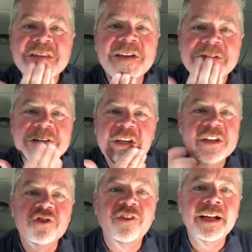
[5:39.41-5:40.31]
The
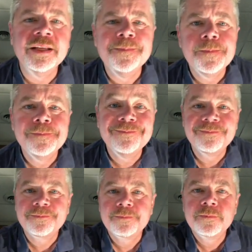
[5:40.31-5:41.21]
goatee is ready.
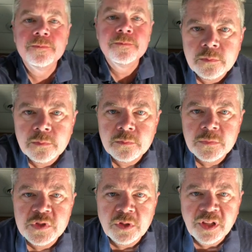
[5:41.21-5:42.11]

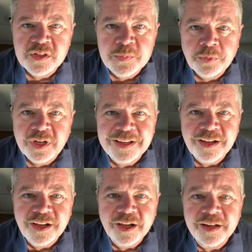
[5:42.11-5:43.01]
So it looks pretty
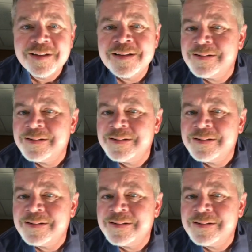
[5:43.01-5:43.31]
good.